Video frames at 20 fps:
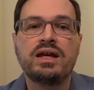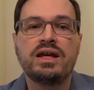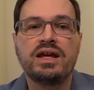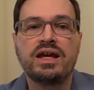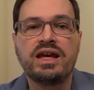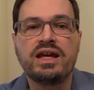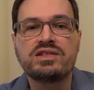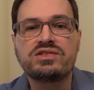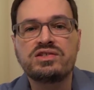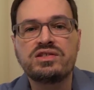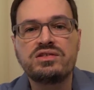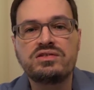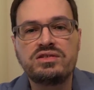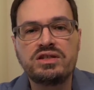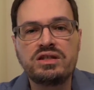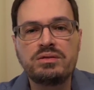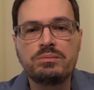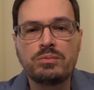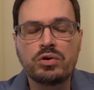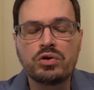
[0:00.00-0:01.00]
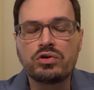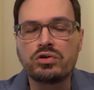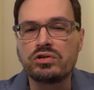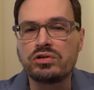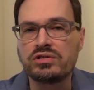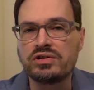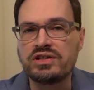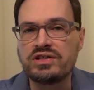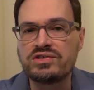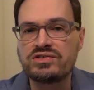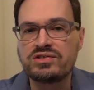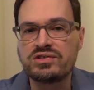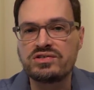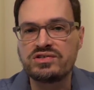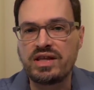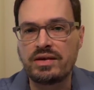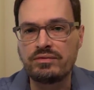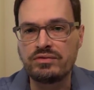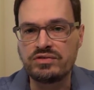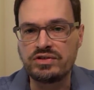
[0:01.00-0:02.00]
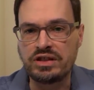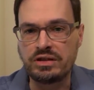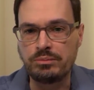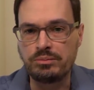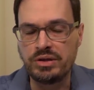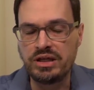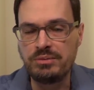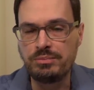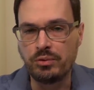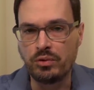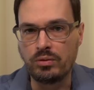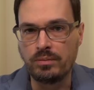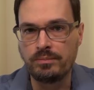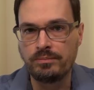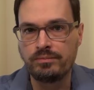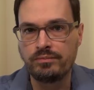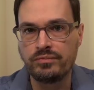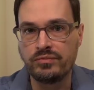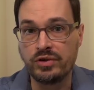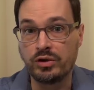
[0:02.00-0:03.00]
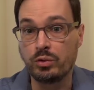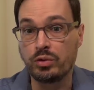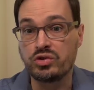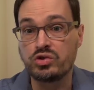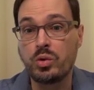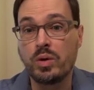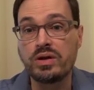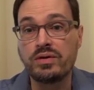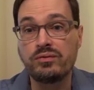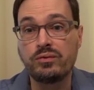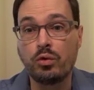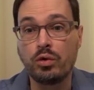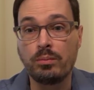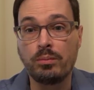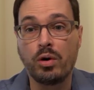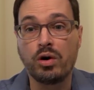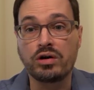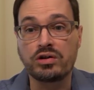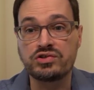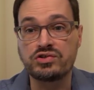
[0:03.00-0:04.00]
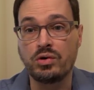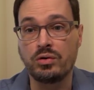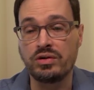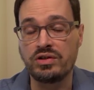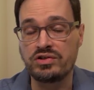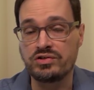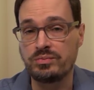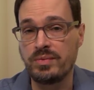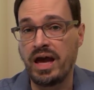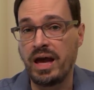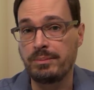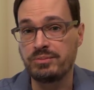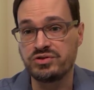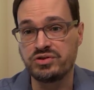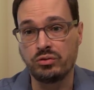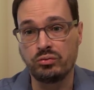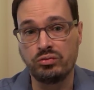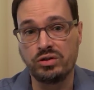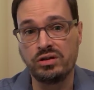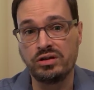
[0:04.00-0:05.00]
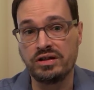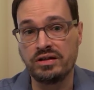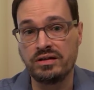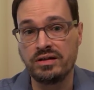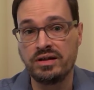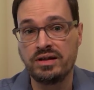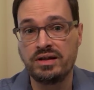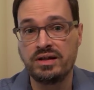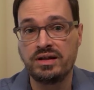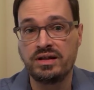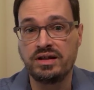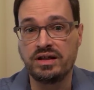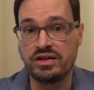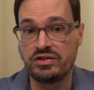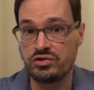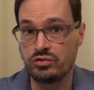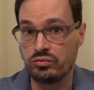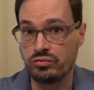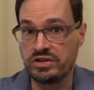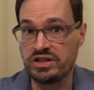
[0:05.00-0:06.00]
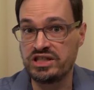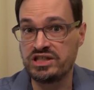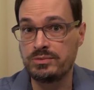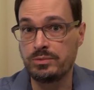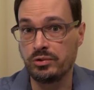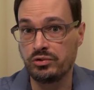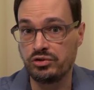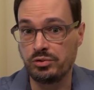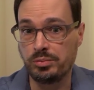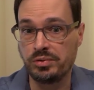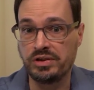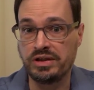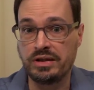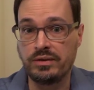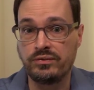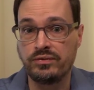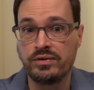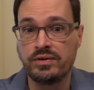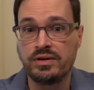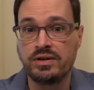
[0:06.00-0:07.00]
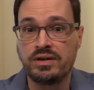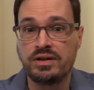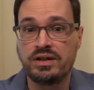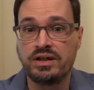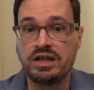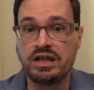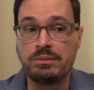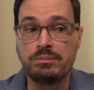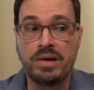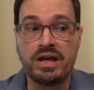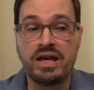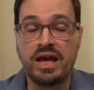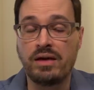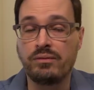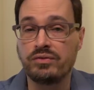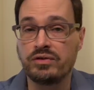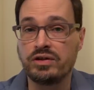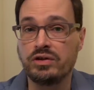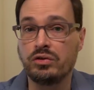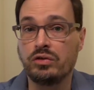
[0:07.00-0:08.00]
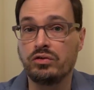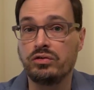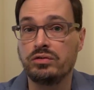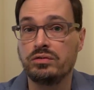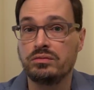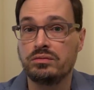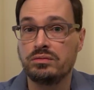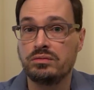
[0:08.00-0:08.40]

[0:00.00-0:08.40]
Hansen did murder at least 17 people. There were 24 marks on his map, so really, it's reasonable to believe he may have killed